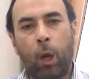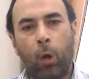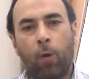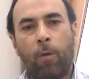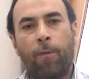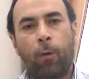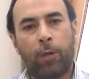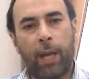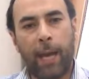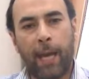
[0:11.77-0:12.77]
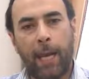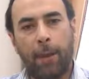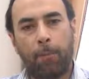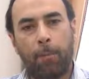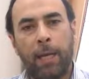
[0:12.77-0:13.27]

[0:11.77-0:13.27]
look for the help,